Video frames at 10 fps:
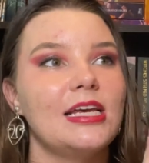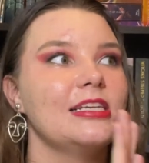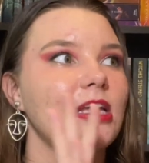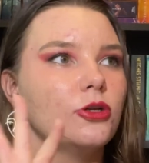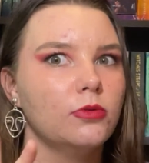
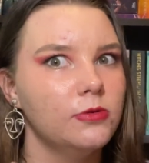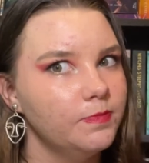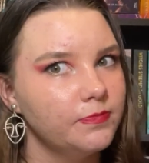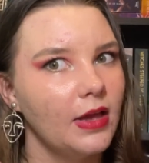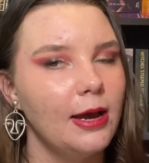asexual.
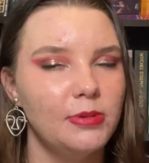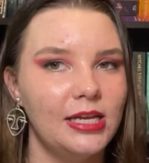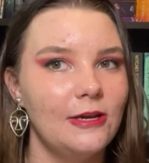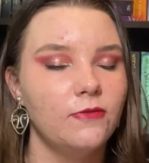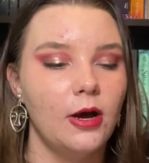I'm
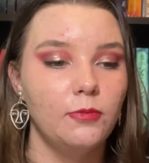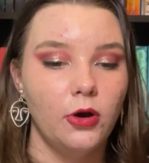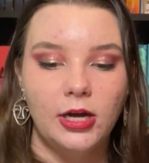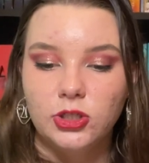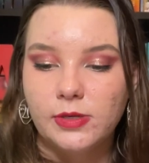not
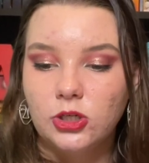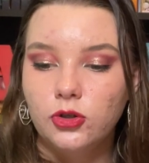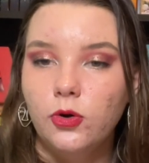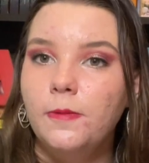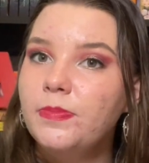100%
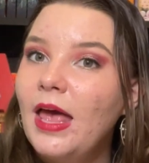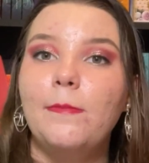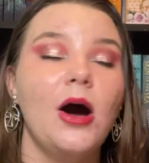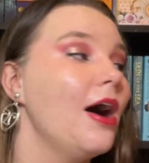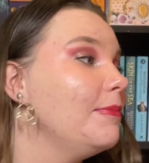sure,
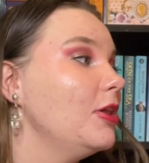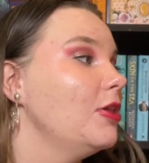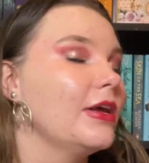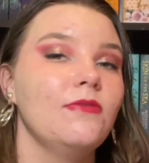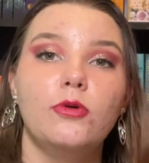but I'm
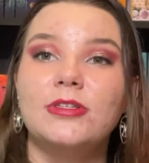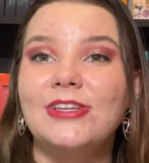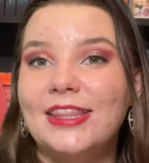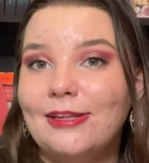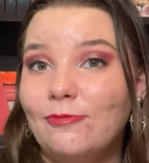looking forward to
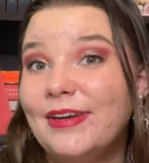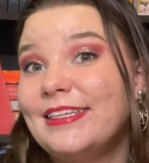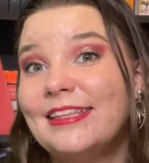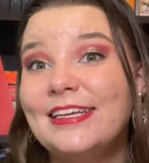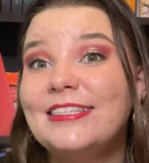reading
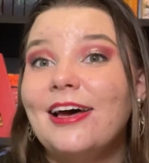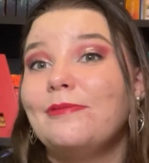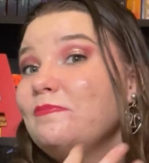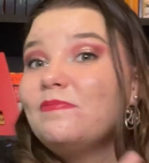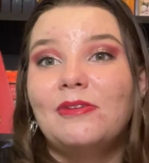this.
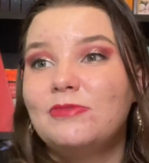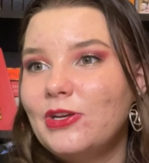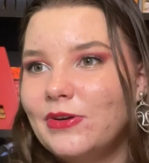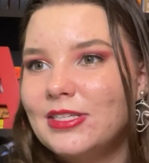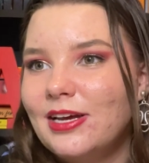I'm so
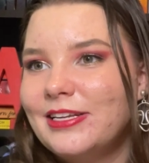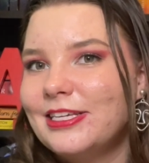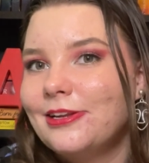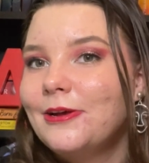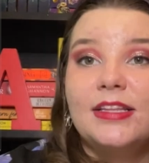excited.
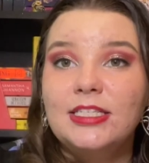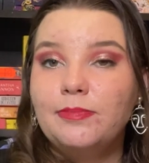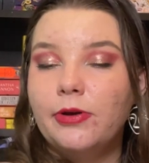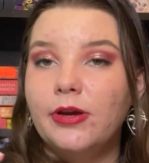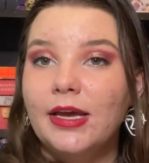This
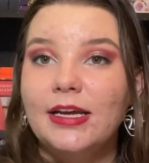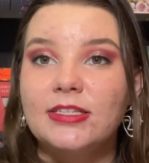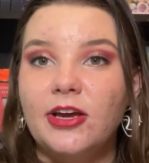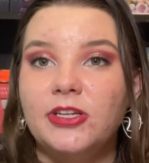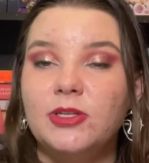book is
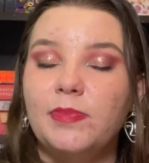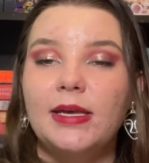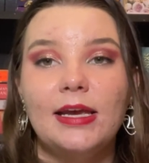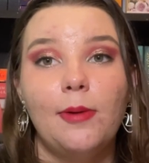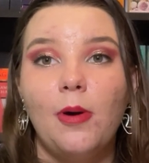going to
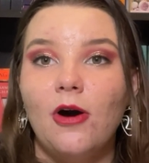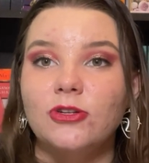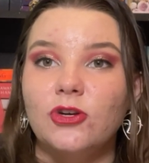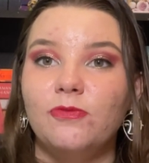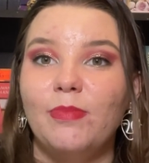be a part
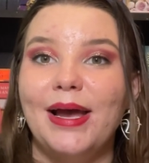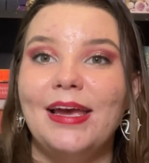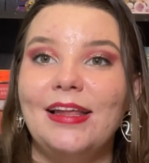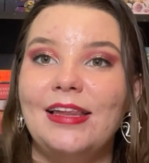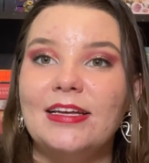of my
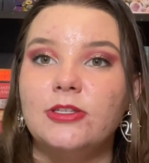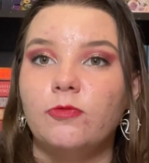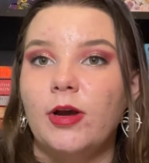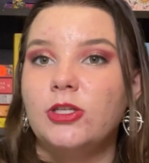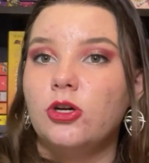less
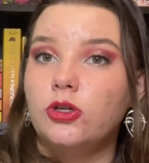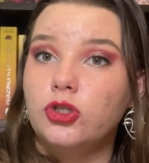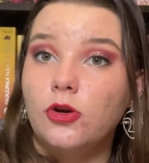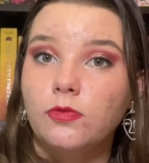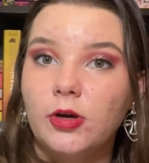read
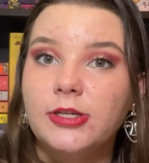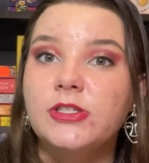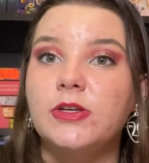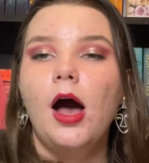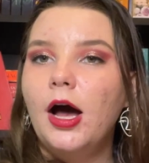genres.
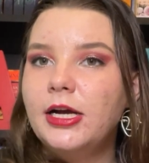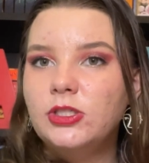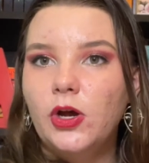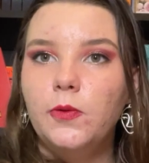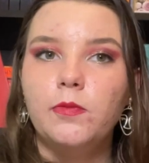I
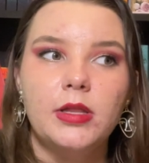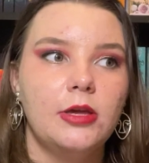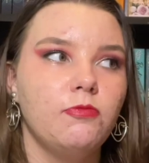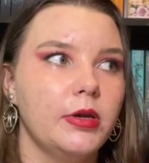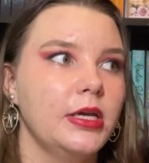don't really
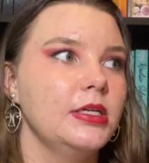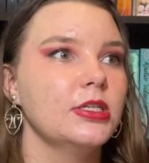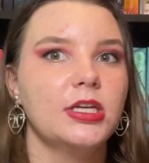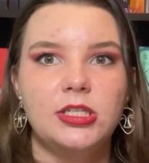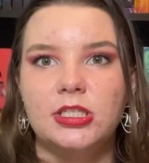read
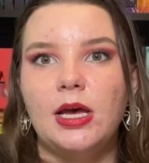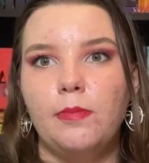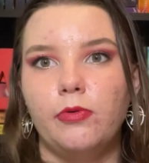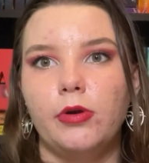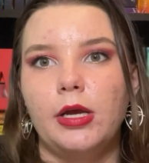
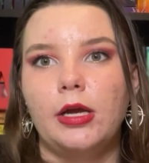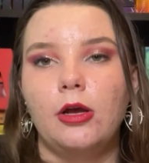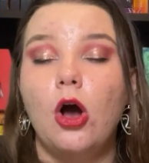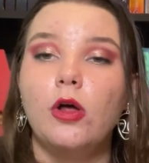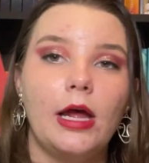contemporary,
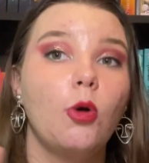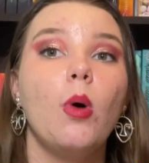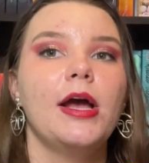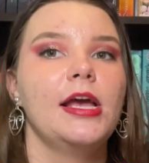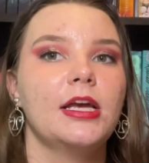like
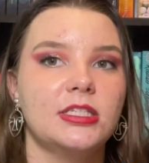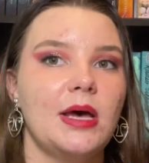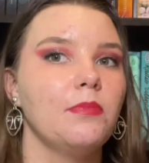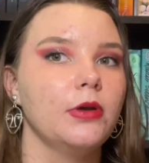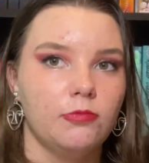YA
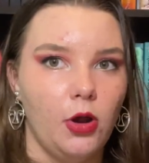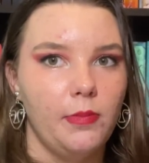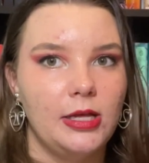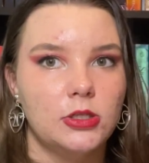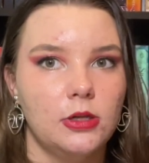contemporary
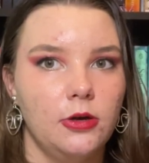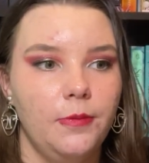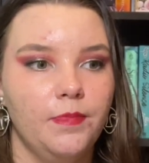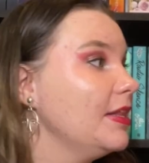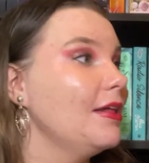romance a lot.
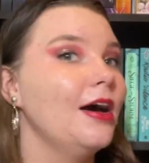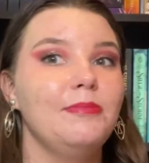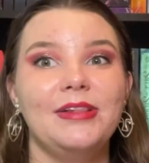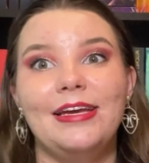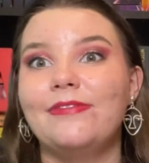I
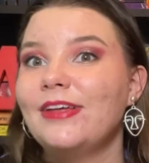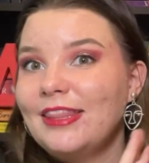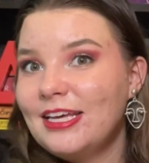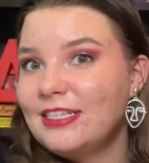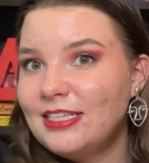believe
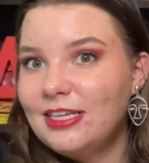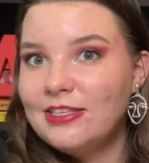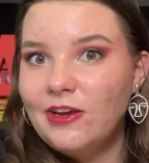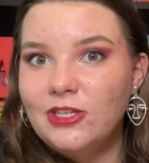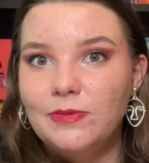this is
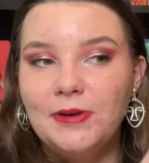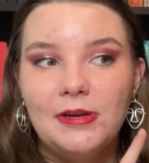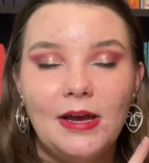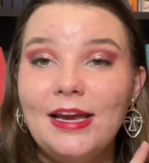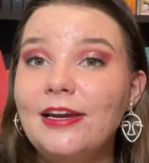going to be
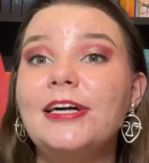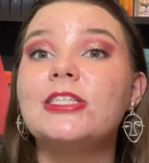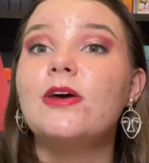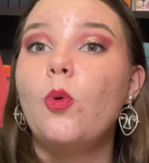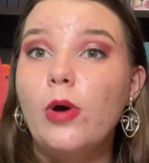a nice
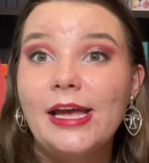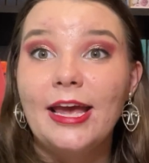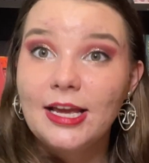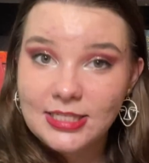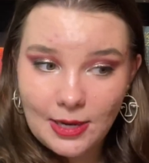YA
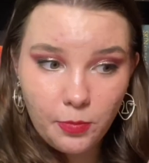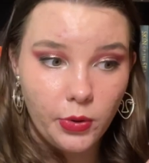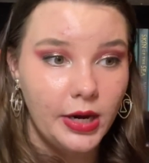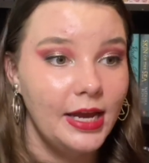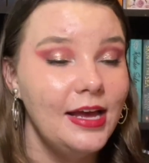
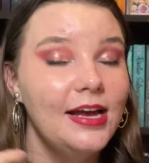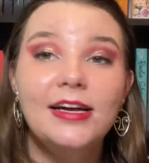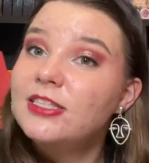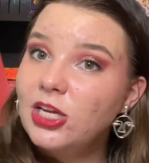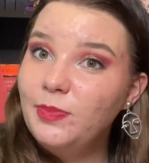contemporary.
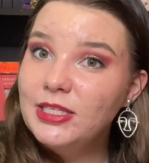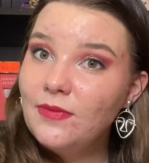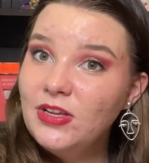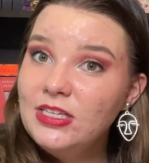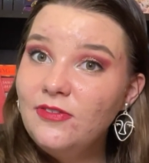It's going to be
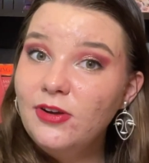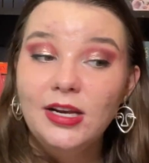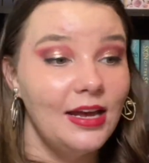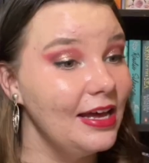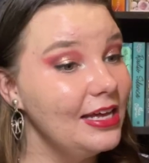something different
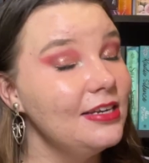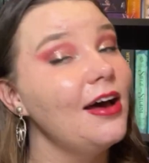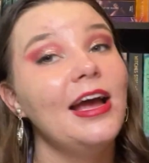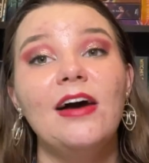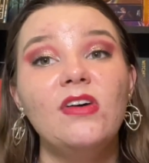and I
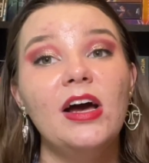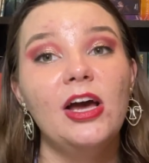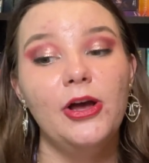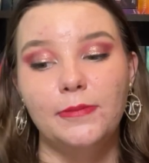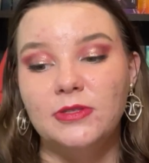have high
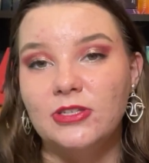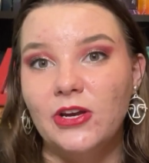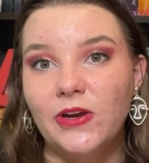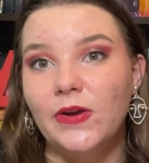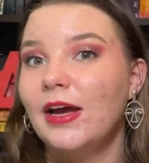hopes,
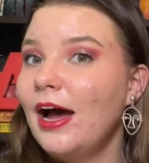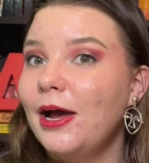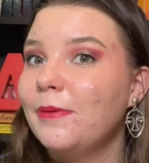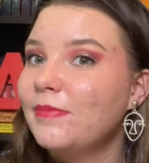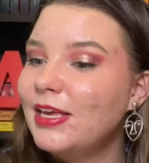so
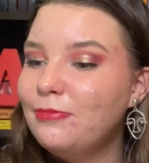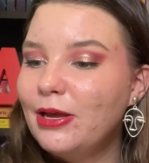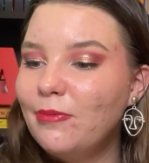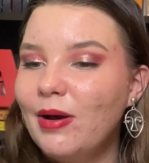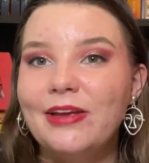I'm keeping
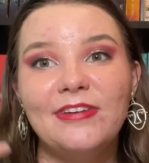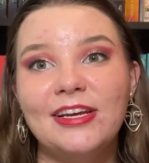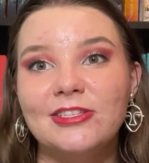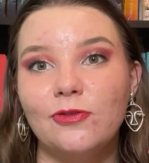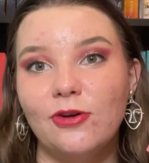my
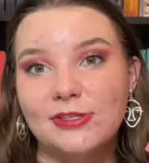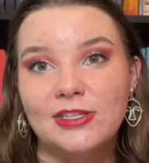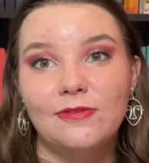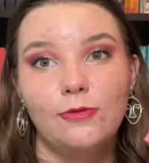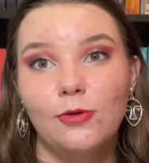fingers crossed
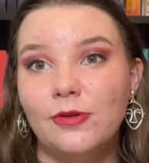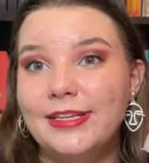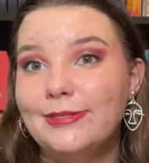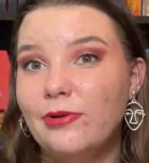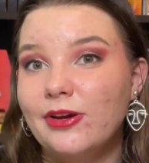for this
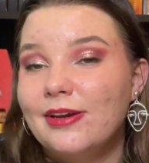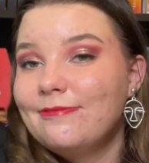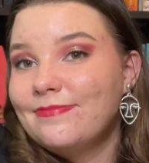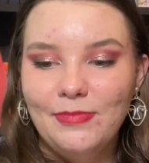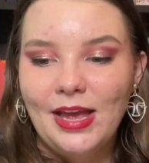book.
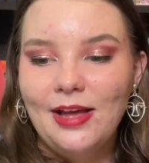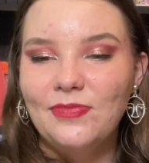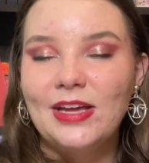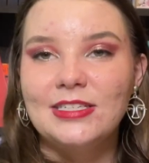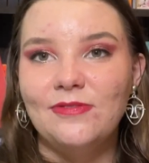But yeah,
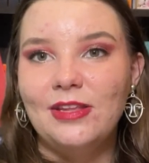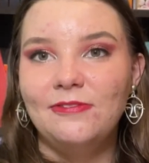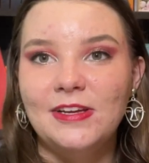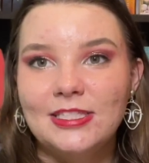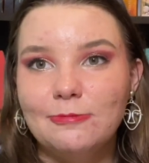that definitely
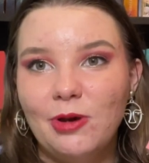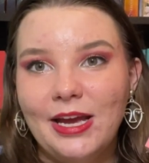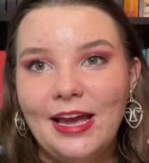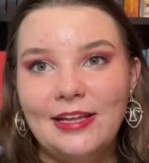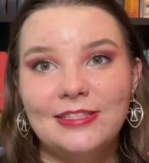fits
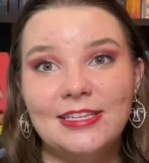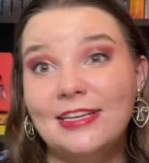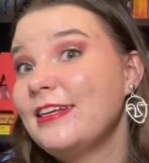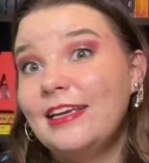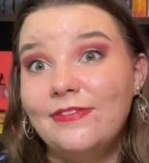my ends in
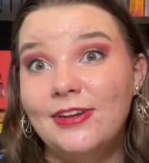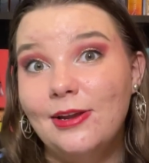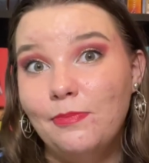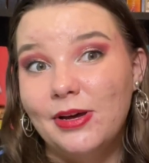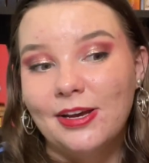an even
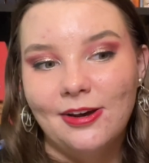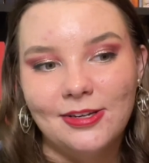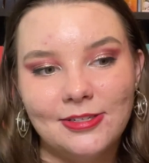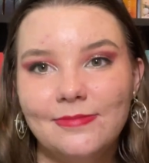number card.